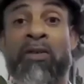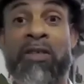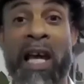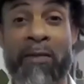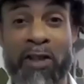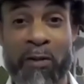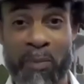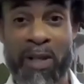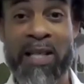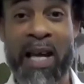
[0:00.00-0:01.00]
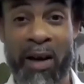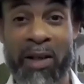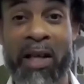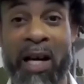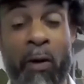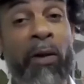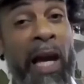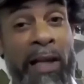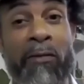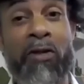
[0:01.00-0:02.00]
Davis mentality of, okay,
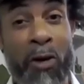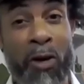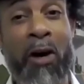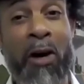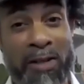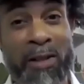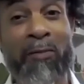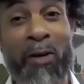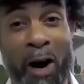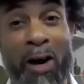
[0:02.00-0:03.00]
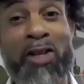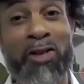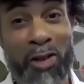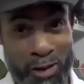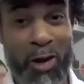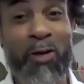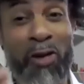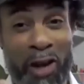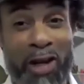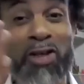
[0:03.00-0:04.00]
now if you're going to call yourself an artist, there's certain
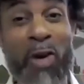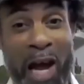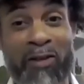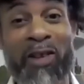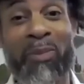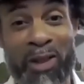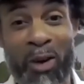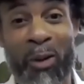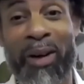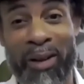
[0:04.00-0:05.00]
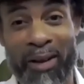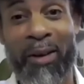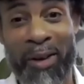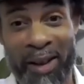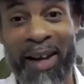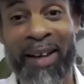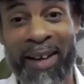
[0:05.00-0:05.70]
things you have to be doing, okay,